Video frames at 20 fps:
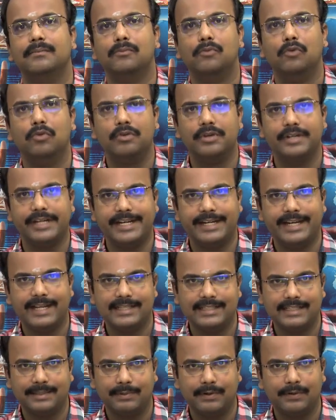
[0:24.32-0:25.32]
more
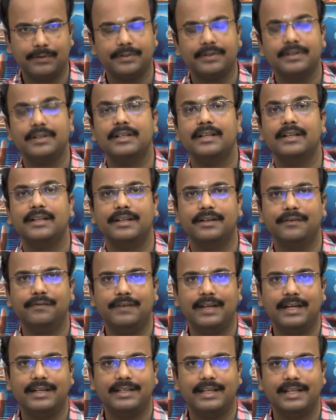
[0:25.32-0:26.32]
details about
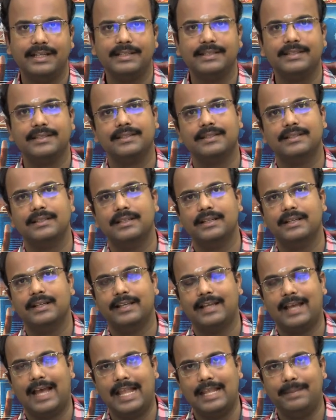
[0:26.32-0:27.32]
reflectance,
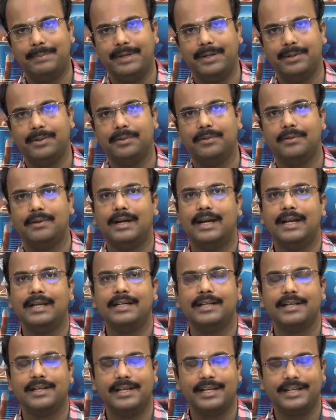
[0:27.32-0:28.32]
albedo
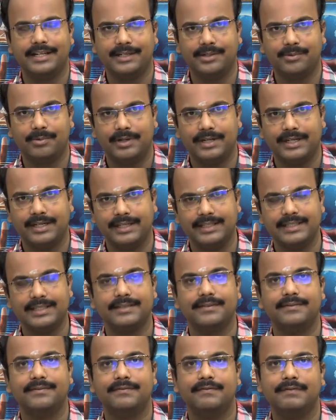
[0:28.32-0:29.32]
and related
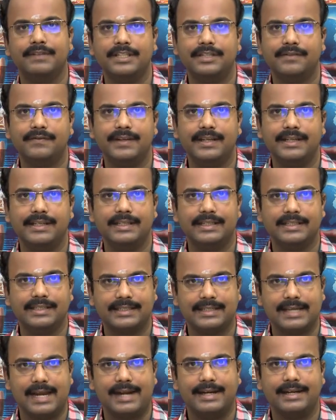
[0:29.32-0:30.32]
quantities which we
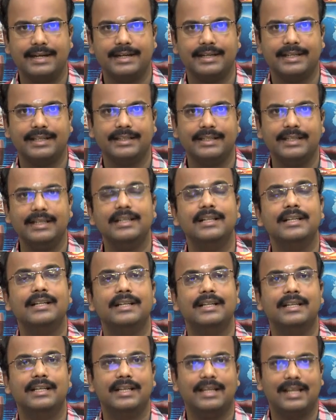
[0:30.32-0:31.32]
started in the
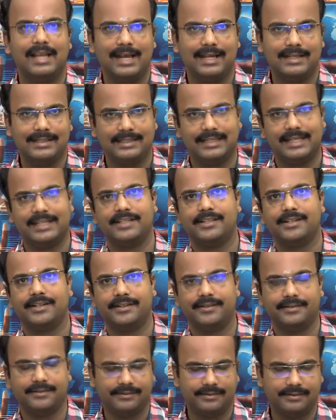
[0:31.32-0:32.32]
last
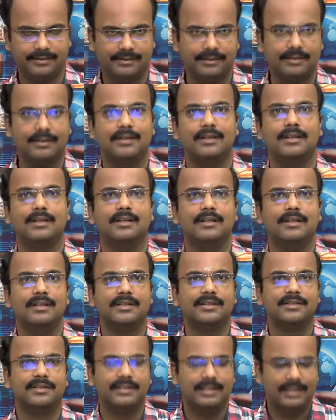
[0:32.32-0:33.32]
lecture.
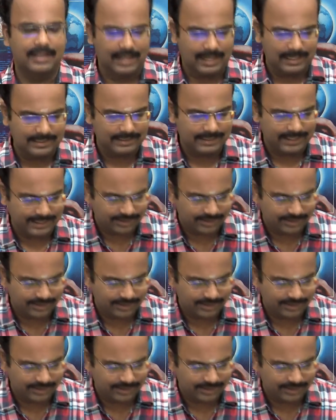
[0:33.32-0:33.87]
So, in the last